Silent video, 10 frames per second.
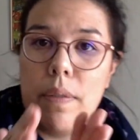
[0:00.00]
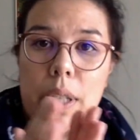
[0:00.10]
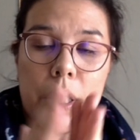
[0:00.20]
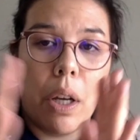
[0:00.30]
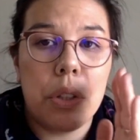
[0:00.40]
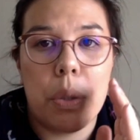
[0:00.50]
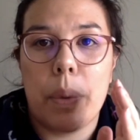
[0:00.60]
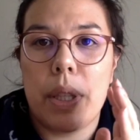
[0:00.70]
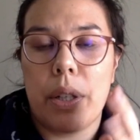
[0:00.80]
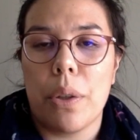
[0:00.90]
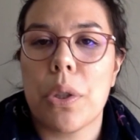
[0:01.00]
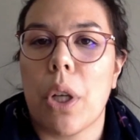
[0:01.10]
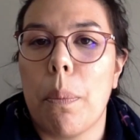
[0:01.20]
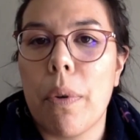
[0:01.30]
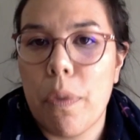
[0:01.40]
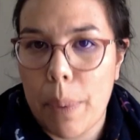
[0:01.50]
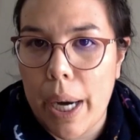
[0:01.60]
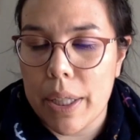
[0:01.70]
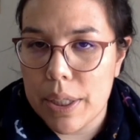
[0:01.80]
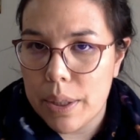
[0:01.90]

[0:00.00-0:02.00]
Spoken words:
is also within our scope of practice.